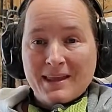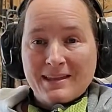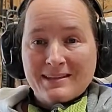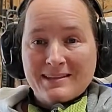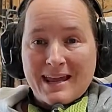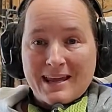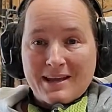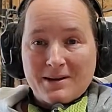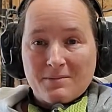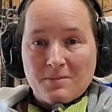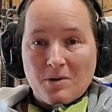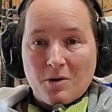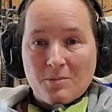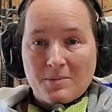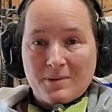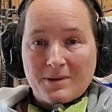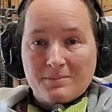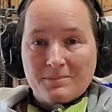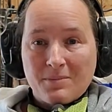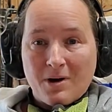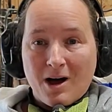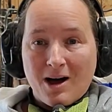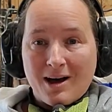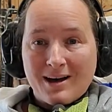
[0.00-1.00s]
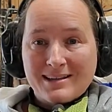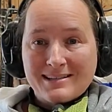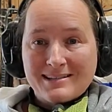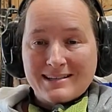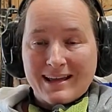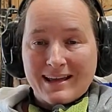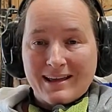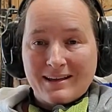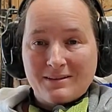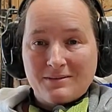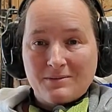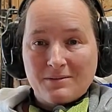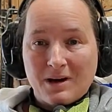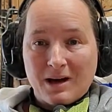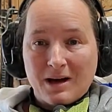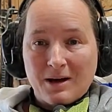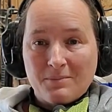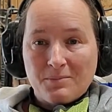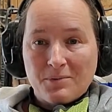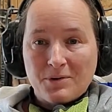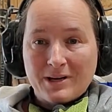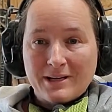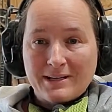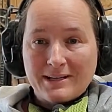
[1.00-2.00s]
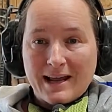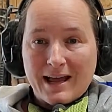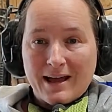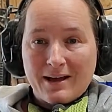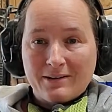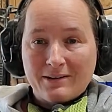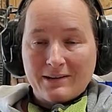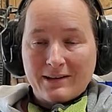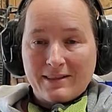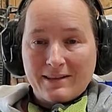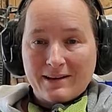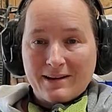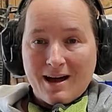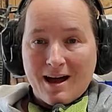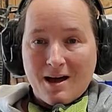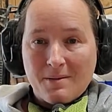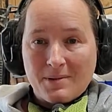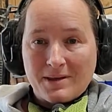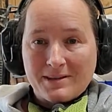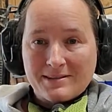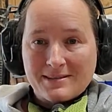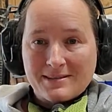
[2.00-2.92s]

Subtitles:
take a moment, pause, and put it down in the comment